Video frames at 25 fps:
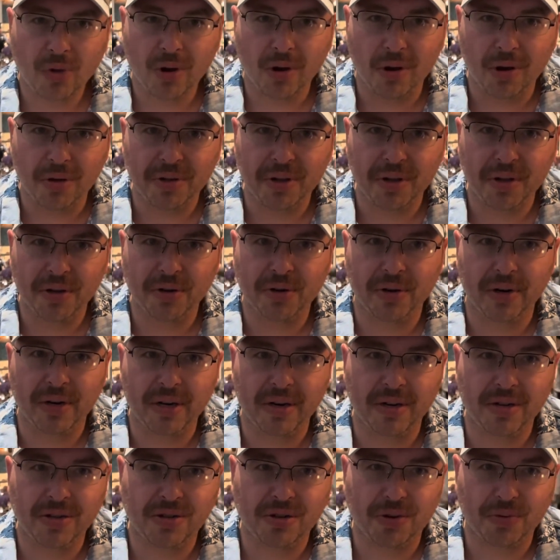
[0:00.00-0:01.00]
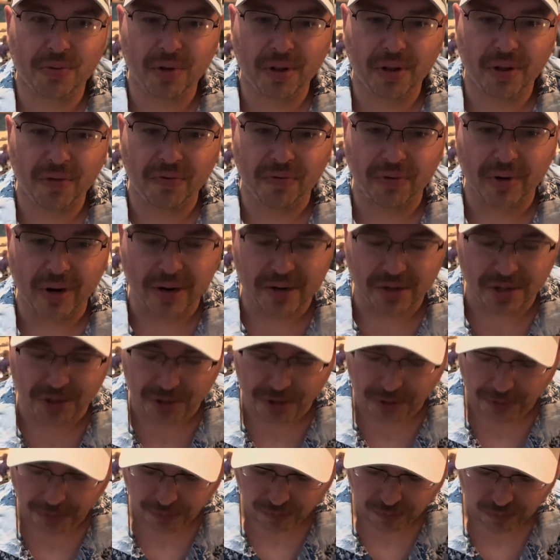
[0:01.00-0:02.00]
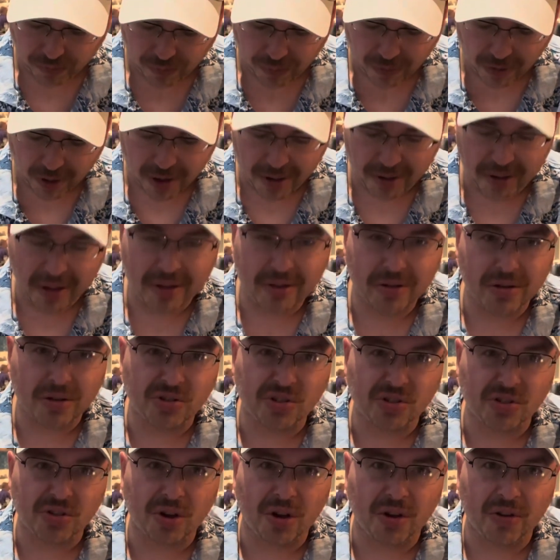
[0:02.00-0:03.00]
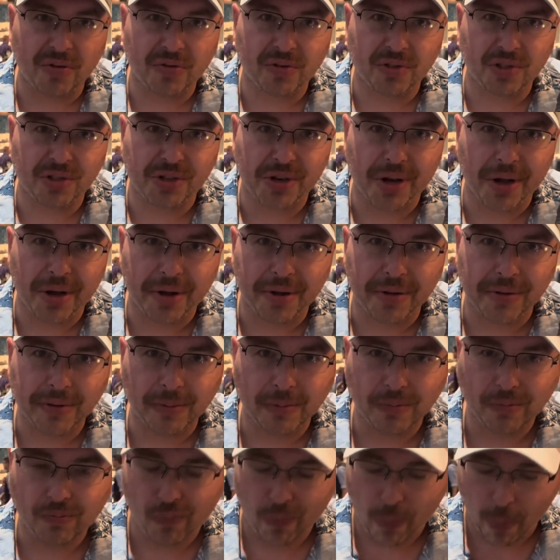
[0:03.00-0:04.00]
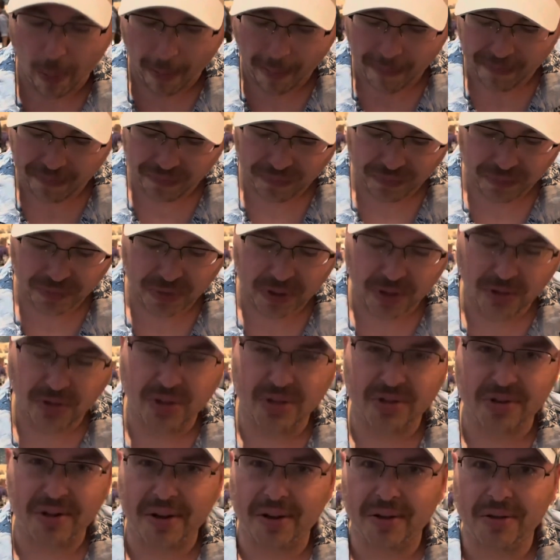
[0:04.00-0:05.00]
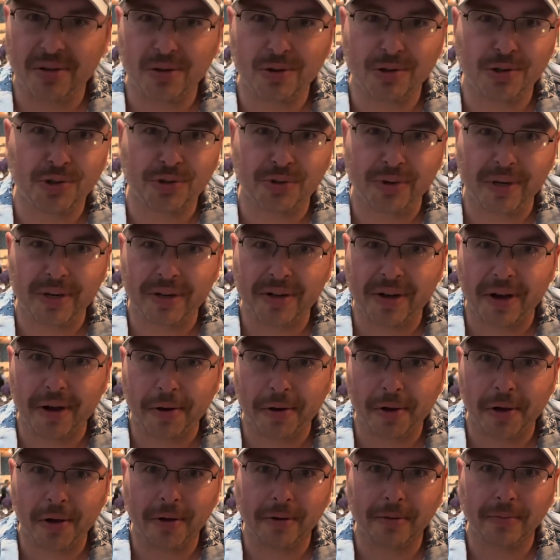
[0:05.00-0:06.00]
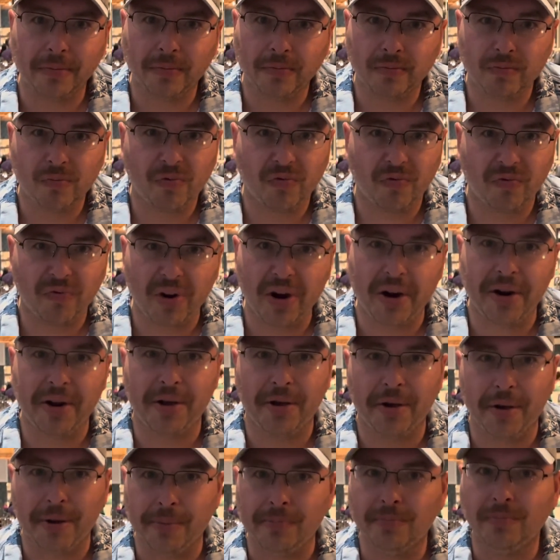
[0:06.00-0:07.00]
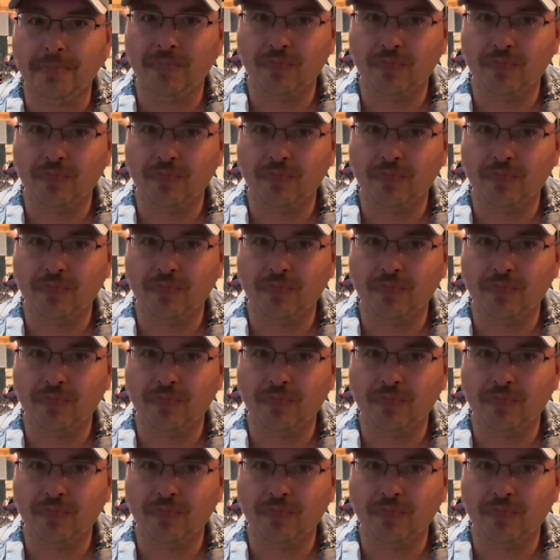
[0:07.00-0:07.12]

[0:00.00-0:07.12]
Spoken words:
All the ingredients are really fresh. I like the soft shell. Just like a little street taco. Very good.